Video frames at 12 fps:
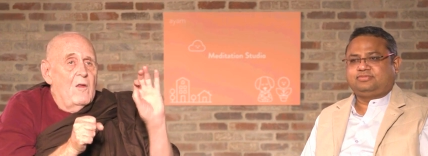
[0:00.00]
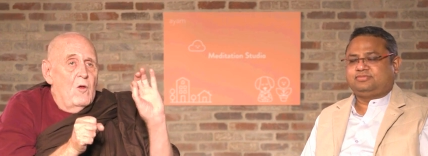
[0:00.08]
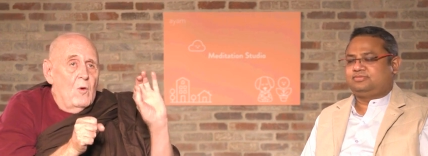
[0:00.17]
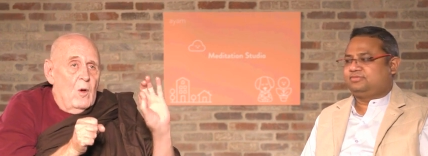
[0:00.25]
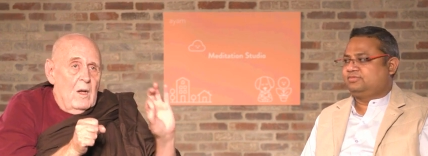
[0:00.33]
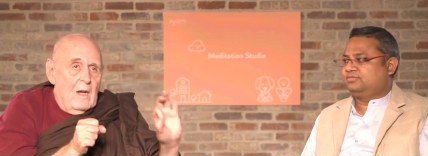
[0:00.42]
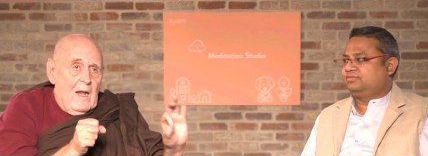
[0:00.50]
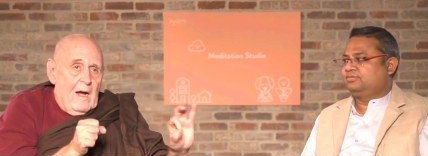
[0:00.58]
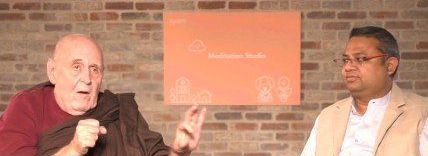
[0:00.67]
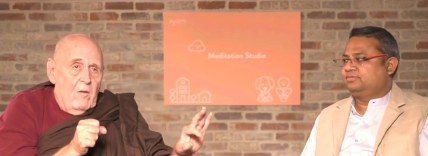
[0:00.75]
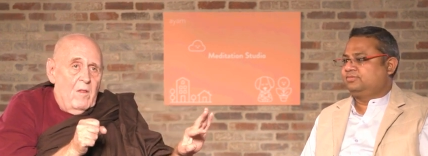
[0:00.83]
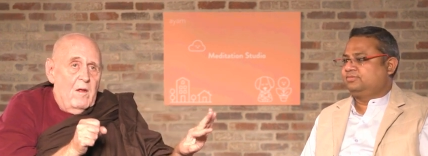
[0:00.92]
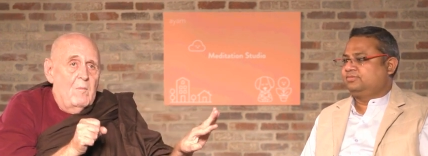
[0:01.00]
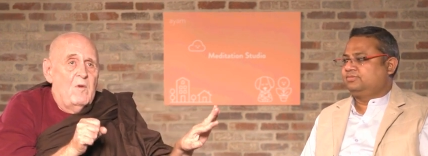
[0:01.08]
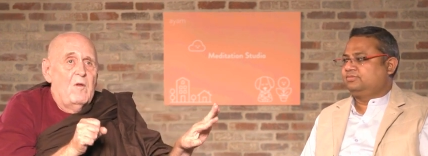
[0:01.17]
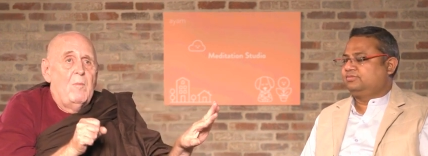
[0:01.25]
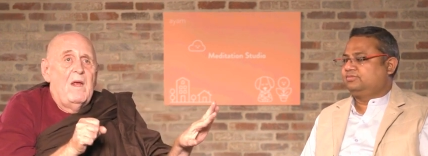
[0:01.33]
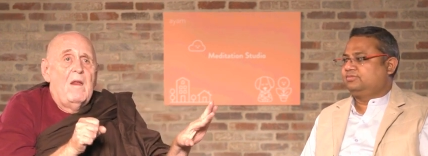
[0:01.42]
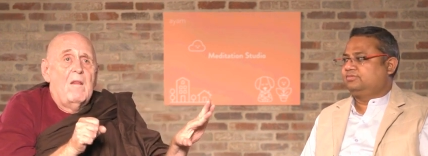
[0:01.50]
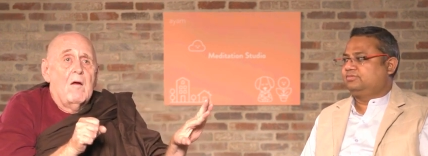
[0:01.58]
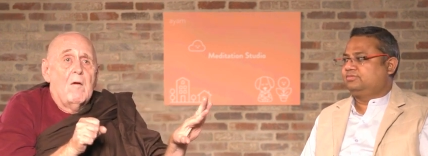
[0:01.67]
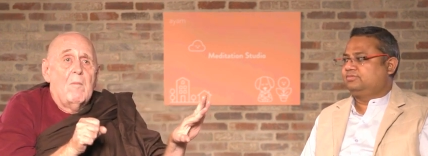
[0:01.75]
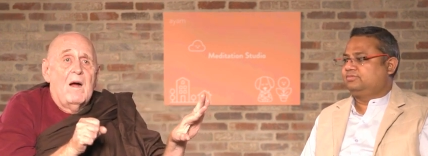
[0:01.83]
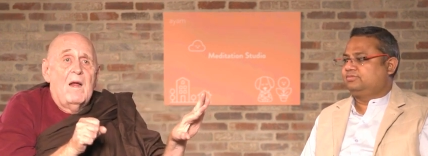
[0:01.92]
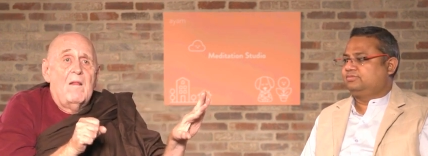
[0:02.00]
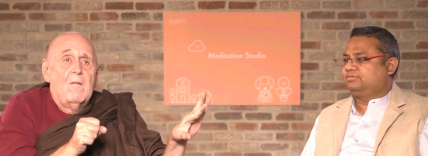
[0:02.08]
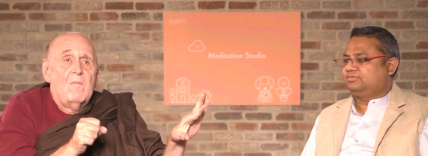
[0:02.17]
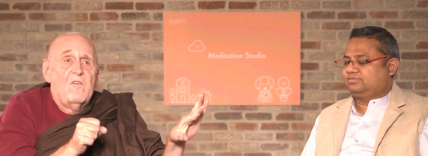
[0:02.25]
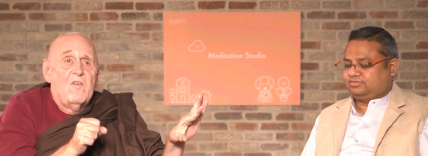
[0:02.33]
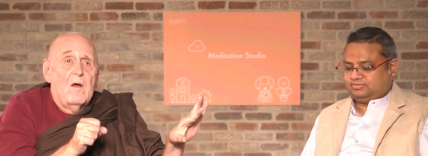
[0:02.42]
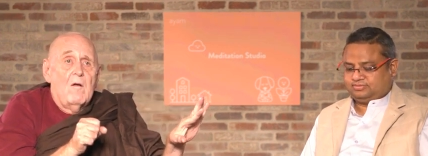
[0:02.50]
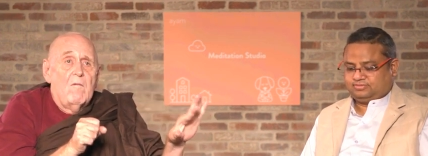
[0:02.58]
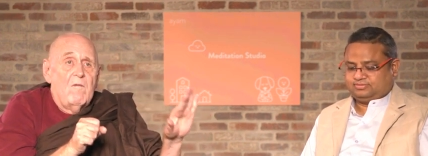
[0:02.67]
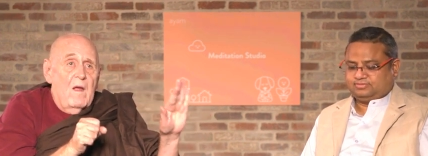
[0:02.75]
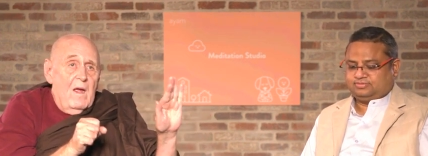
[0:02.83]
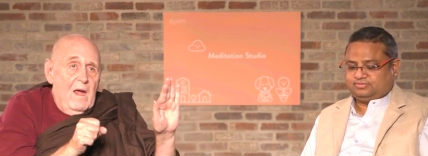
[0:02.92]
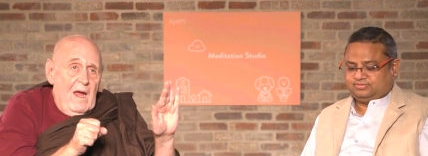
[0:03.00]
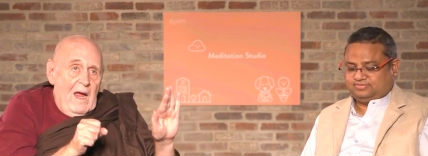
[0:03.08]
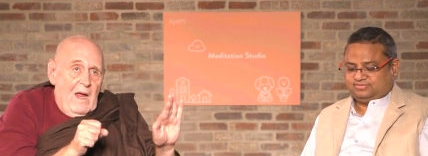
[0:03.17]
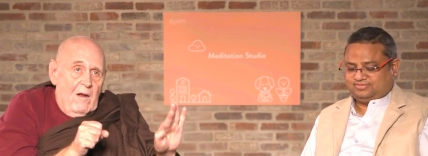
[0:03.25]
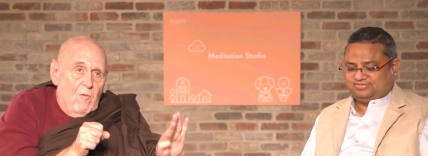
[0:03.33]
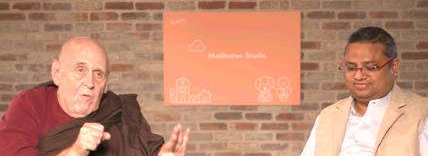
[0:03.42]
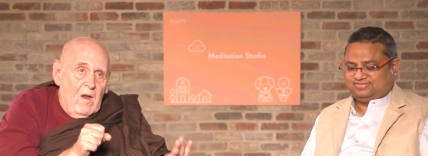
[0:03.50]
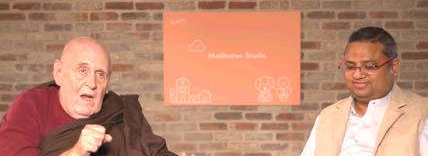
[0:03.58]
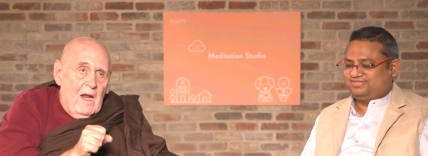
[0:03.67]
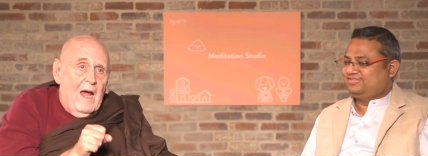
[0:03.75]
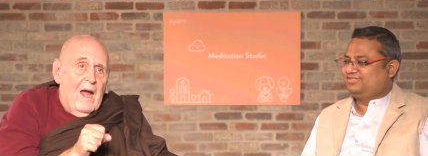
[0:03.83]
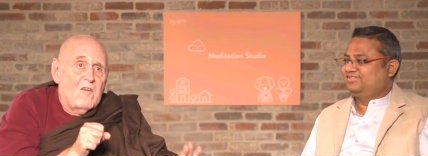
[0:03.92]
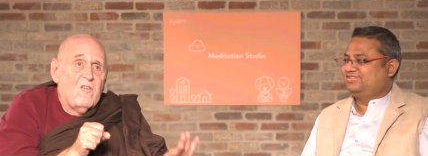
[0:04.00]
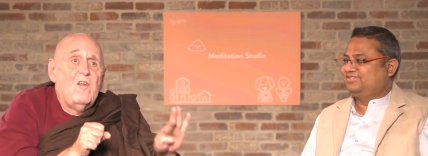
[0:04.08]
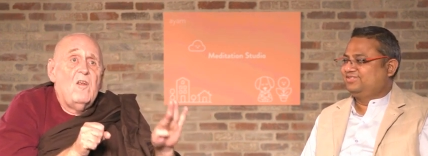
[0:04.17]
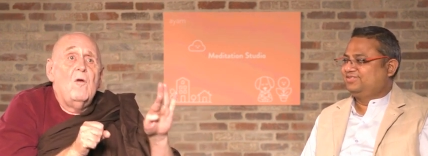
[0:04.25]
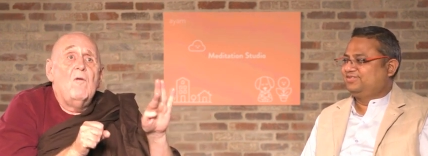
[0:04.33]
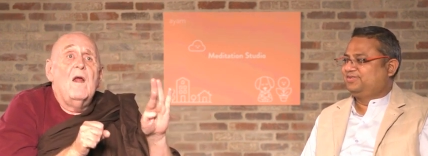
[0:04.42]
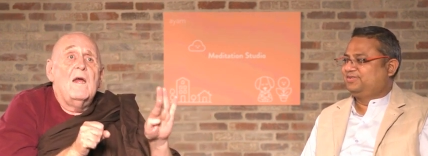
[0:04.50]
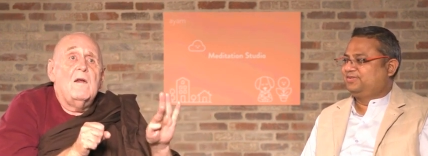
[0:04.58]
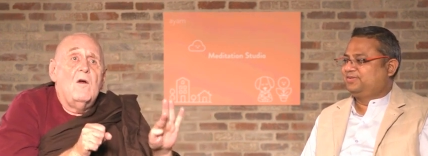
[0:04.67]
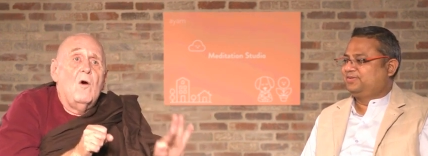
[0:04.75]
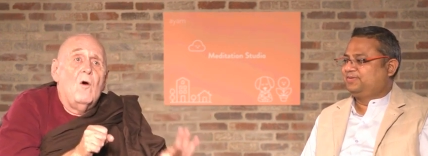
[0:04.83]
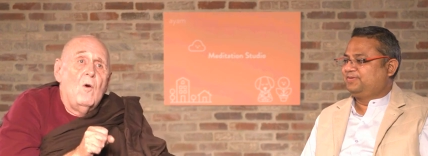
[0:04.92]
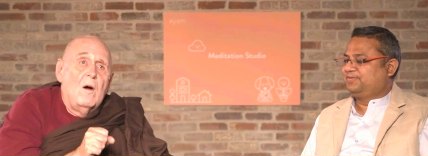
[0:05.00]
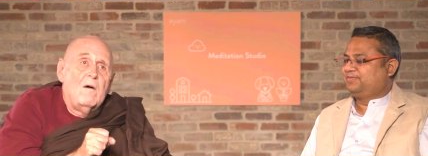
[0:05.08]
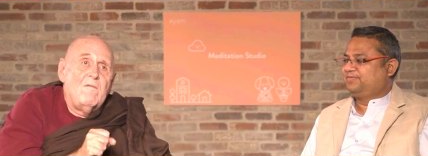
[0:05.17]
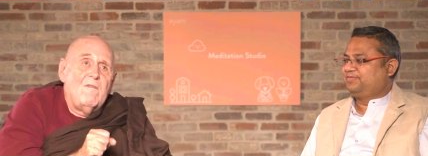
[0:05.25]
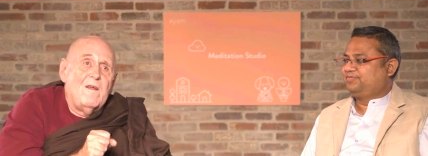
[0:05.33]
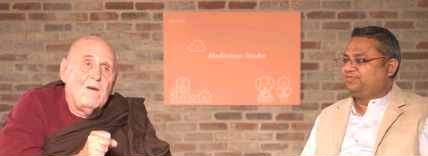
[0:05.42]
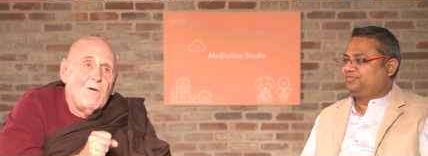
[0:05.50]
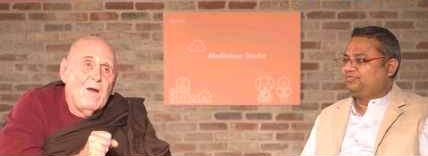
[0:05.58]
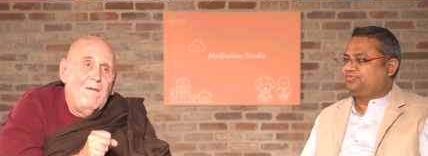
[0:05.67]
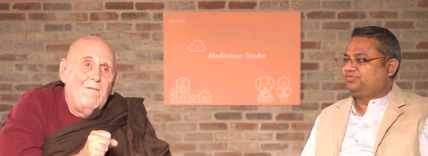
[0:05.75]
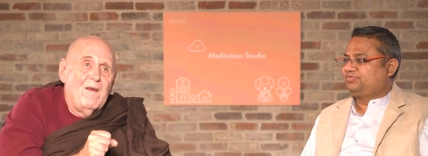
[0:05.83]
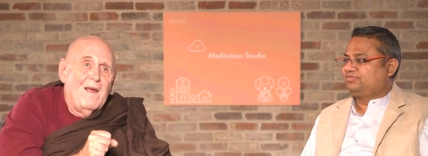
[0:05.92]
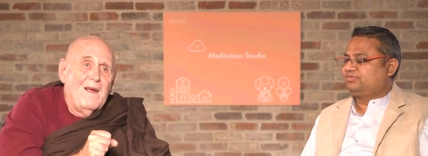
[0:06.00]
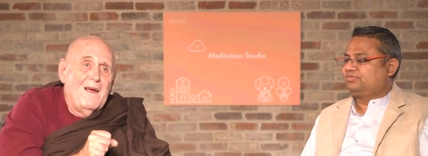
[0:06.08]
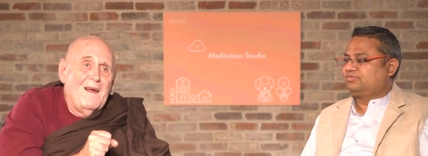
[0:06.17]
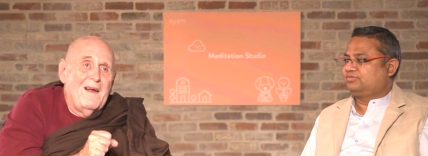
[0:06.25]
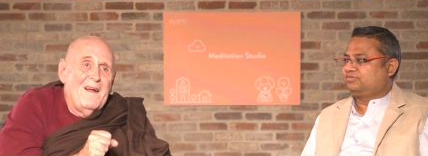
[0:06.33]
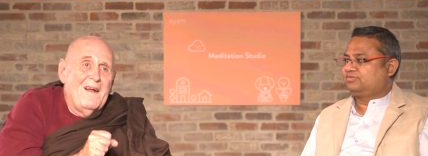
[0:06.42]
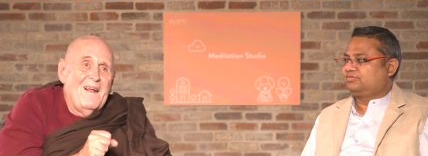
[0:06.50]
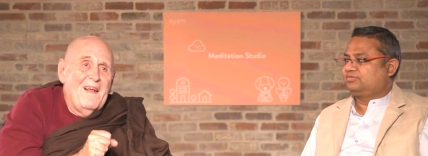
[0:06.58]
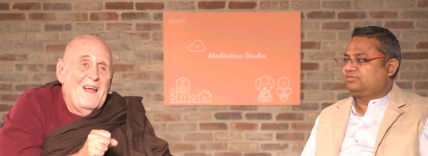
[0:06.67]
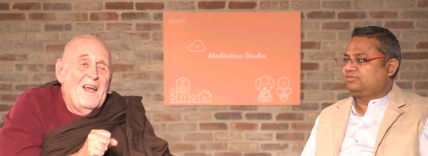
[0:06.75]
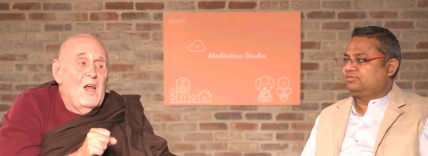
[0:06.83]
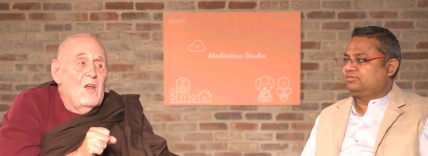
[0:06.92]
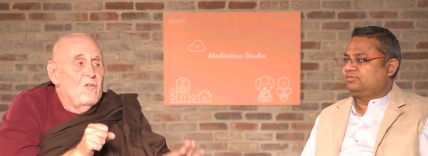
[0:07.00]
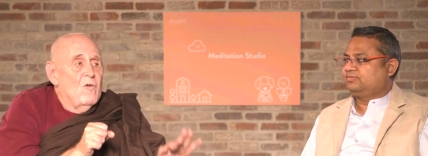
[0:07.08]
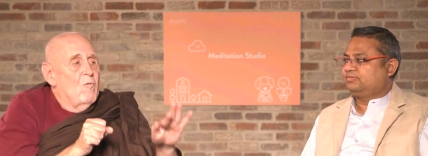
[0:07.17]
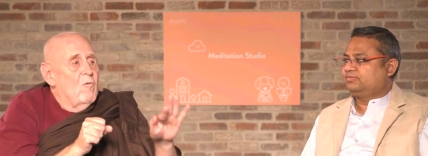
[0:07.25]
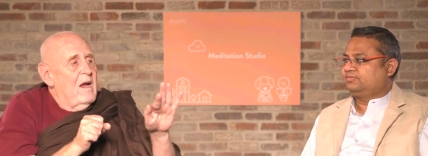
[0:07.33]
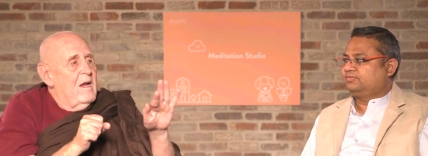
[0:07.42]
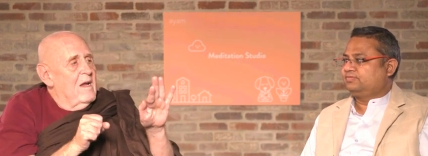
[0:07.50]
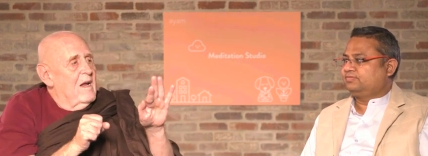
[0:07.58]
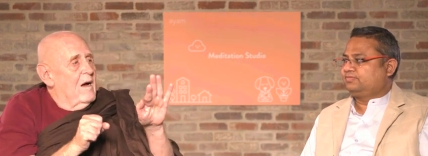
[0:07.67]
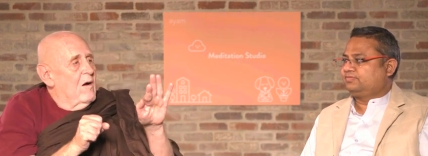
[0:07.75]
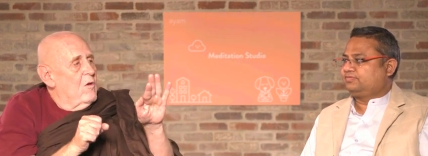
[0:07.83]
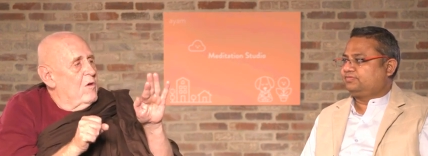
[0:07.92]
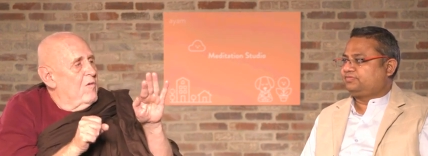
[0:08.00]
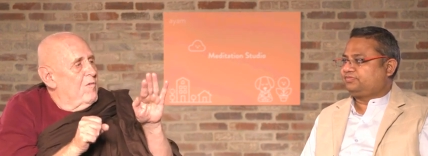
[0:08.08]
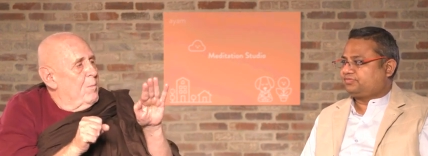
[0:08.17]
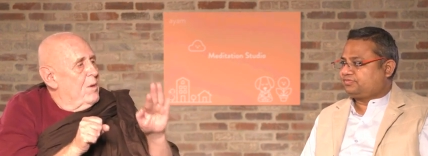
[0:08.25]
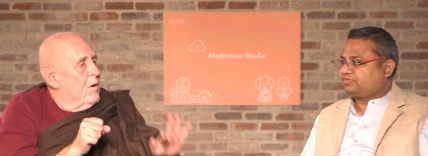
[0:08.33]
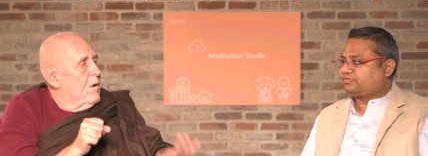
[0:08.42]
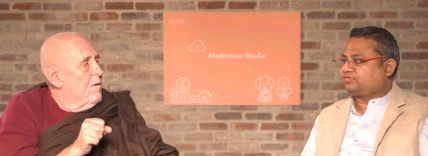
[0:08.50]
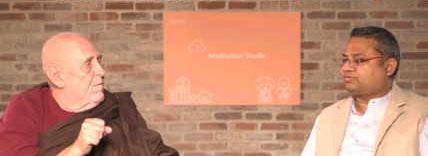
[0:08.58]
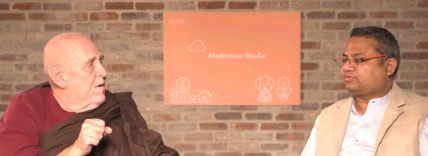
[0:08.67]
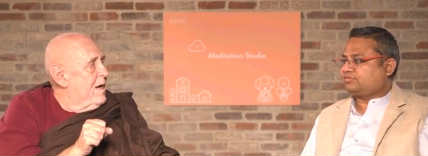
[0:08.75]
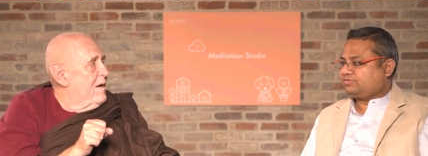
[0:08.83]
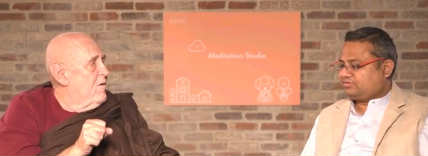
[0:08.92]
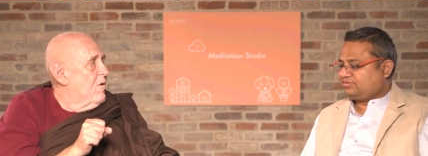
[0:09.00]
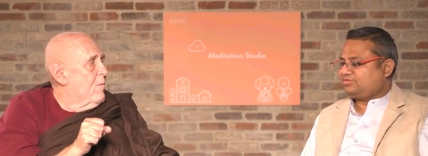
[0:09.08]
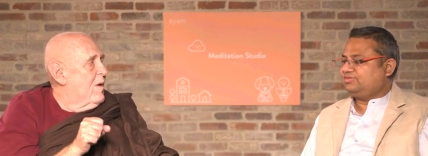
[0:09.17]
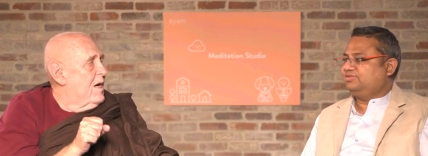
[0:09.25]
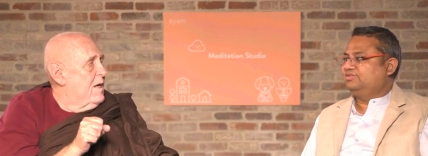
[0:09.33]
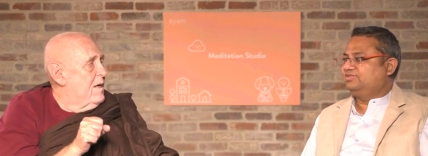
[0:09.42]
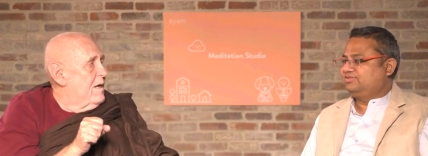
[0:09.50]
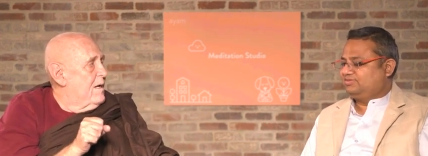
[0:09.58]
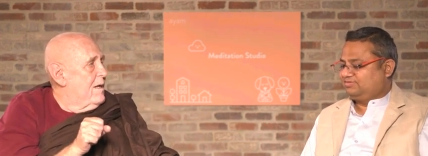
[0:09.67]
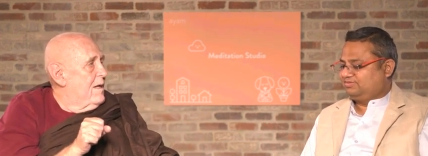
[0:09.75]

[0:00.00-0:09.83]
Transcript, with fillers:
Speaker 1: and you allow them to be there by themselves and relax. You let go of the craving. So, right now, you've purified your mind.